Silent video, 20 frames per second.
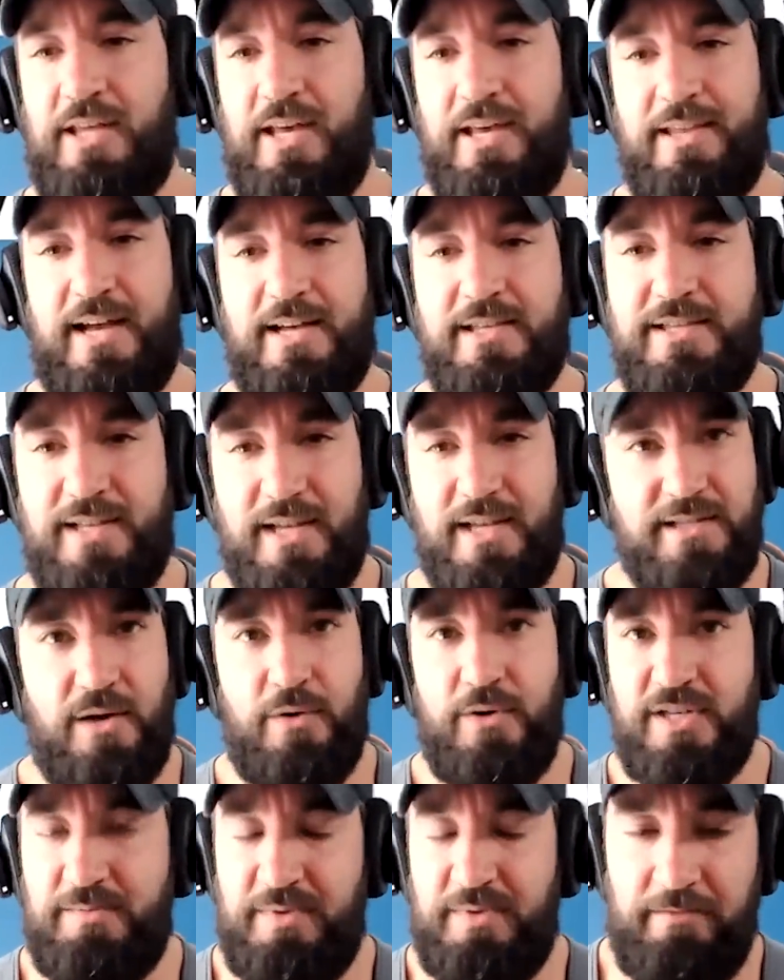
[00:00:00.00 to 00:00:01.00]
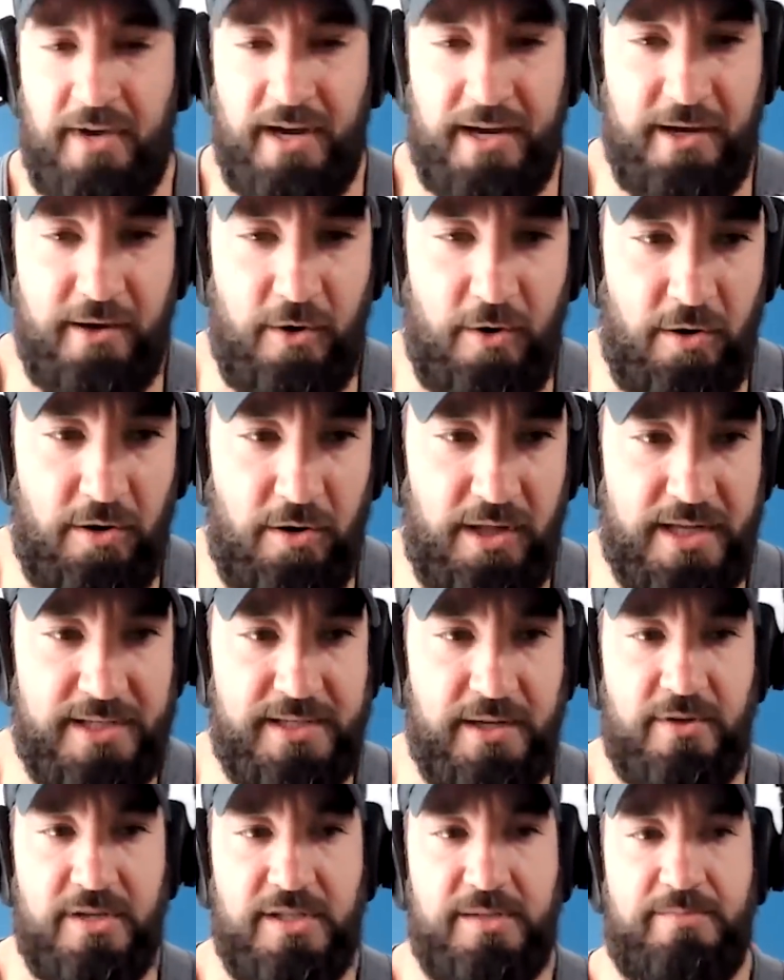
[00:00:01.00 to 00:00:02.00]
Like that's that's always been my goal. That's
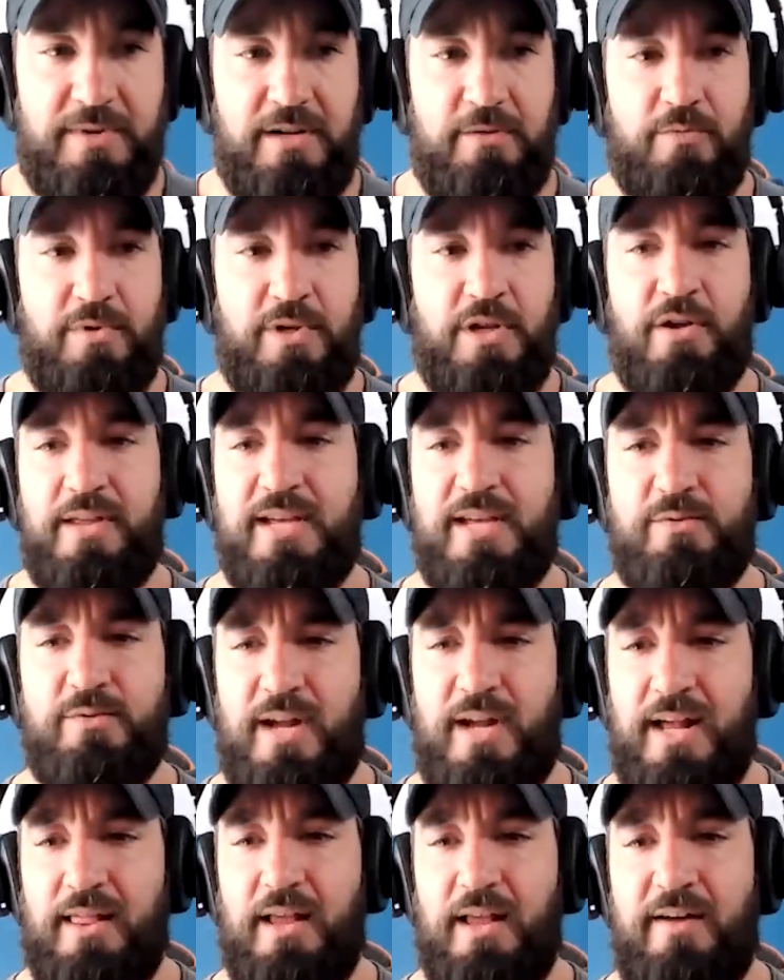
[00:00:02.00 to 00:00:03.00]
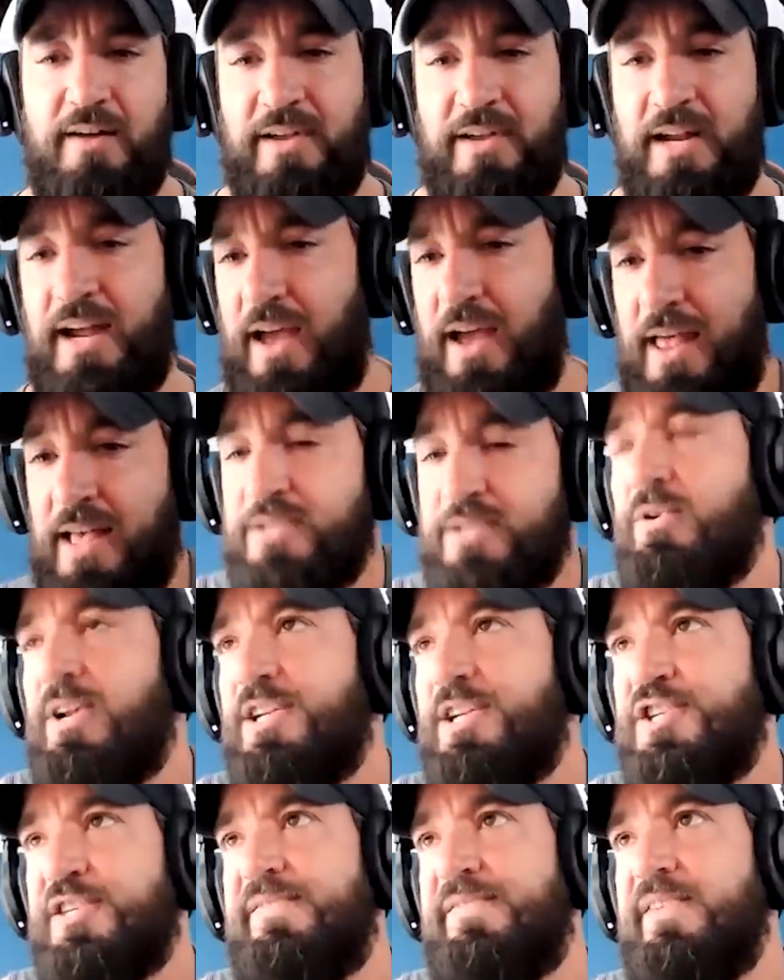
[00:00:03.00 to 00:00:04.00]
always been you know that's what I love and I and that's what I
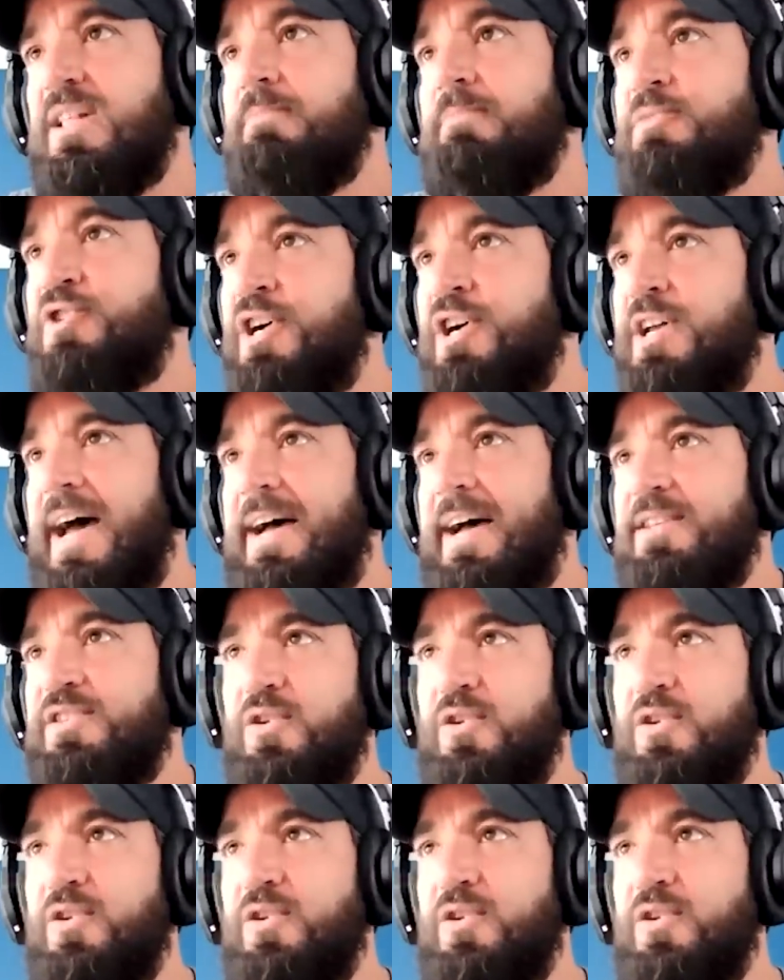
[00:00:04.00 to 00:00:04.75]
just feel I'm good at.